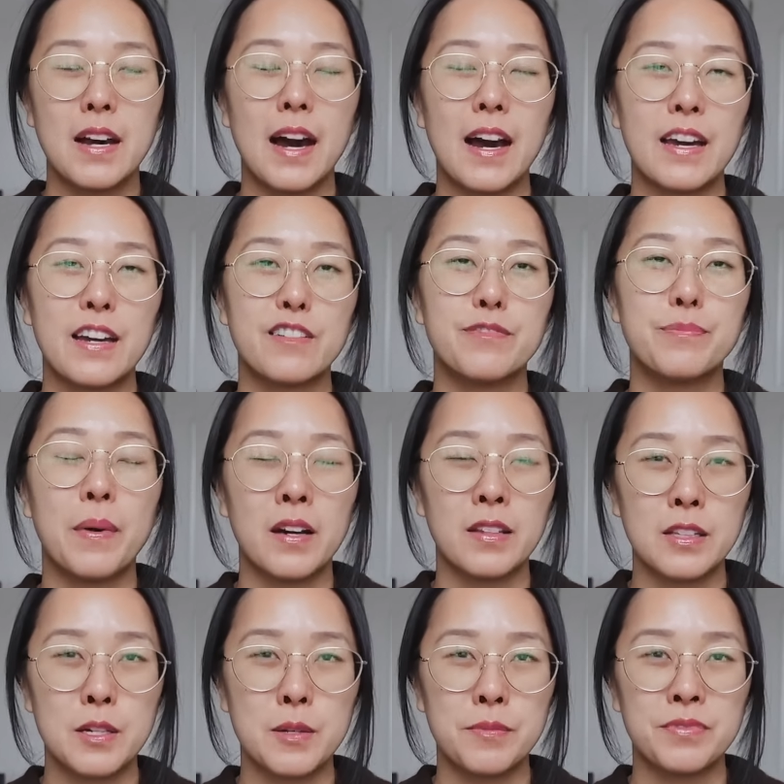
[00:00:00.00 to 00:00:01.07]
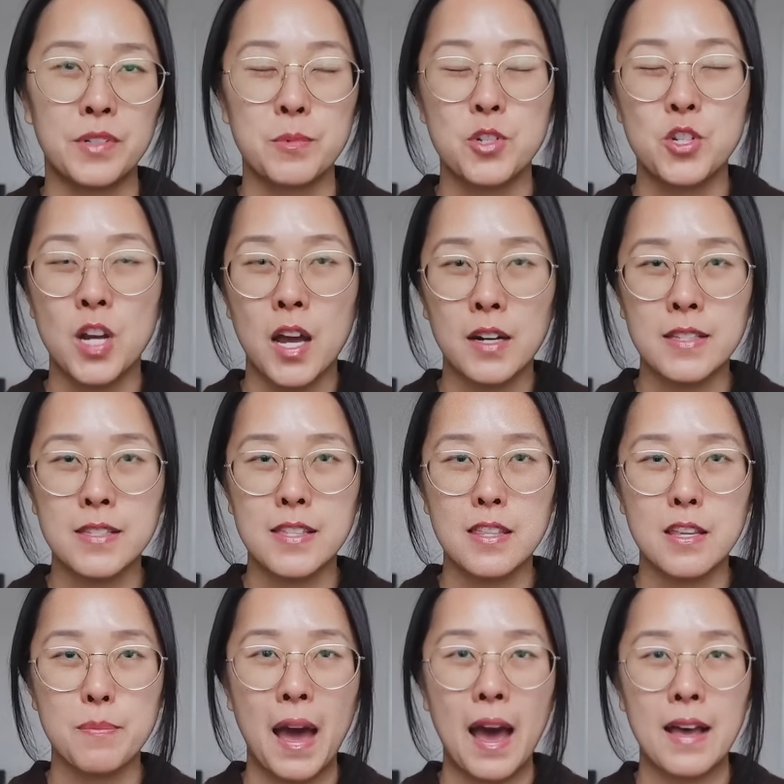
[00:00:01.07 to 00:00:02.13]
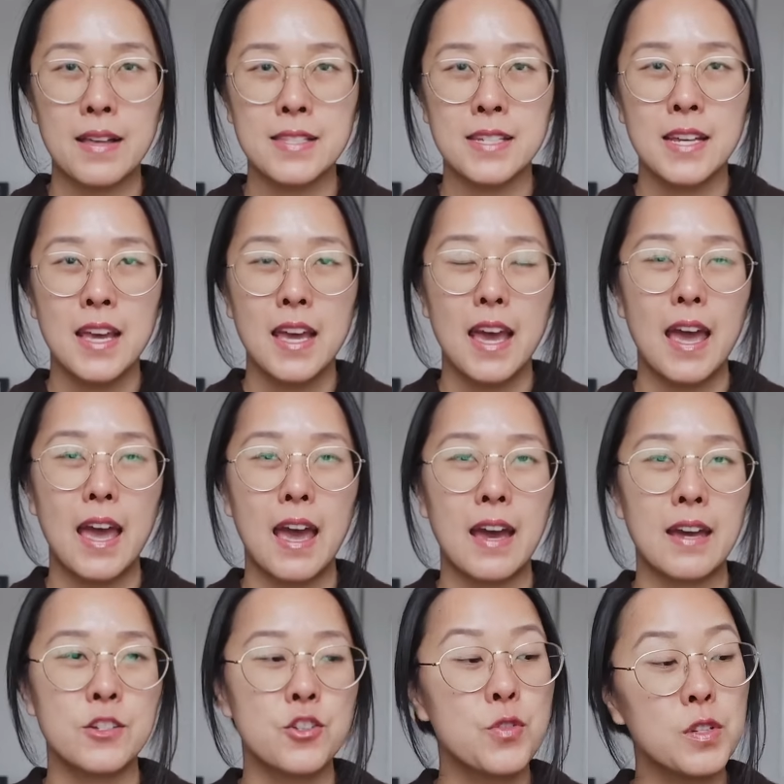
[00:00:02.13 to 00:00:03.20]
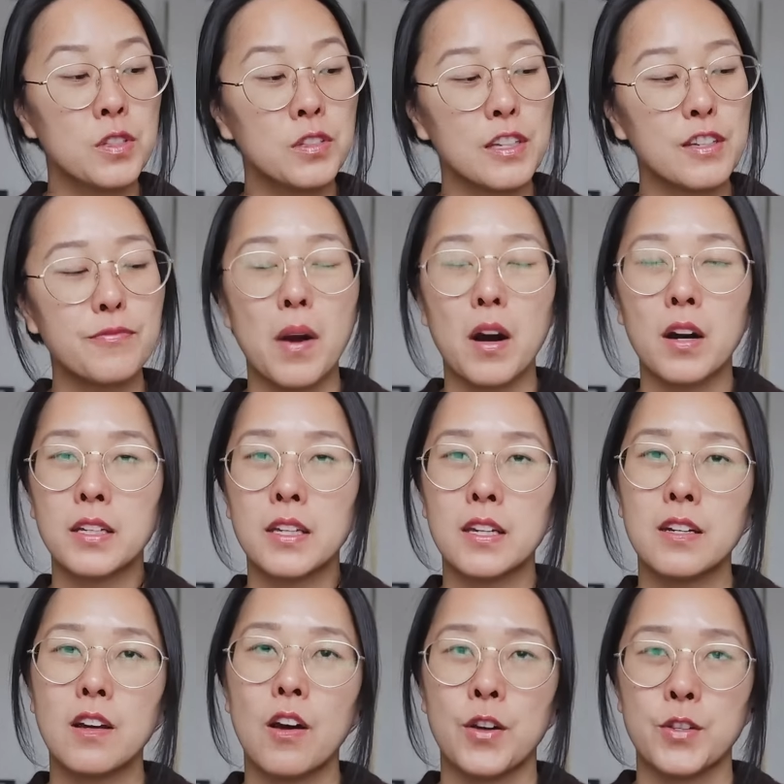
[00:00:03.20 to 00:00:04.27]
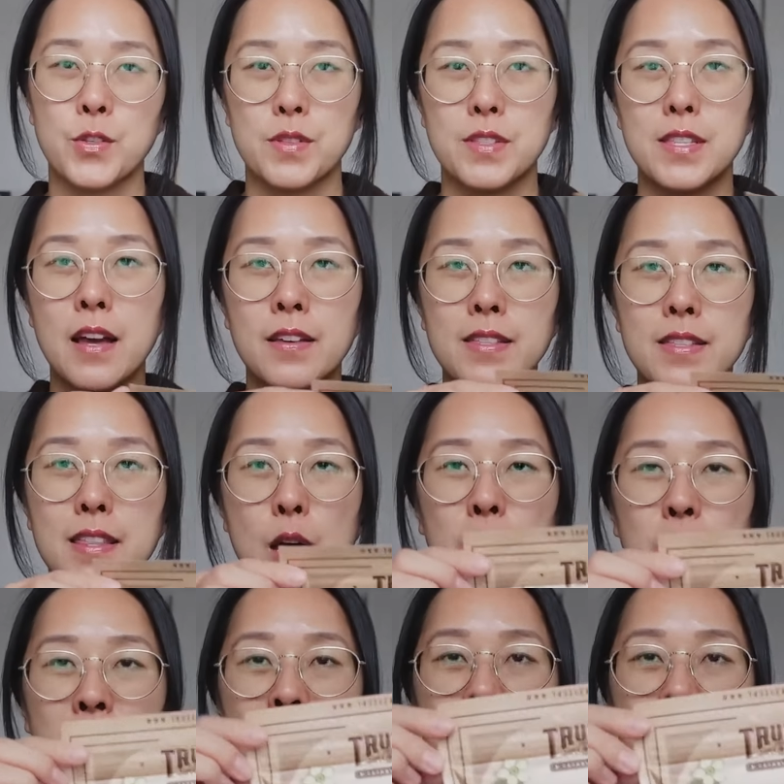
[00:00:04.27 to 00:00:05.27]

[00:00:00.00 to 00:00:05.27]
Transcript: I have bought them from Johnny's in the past, and True Leaf Market also sells them.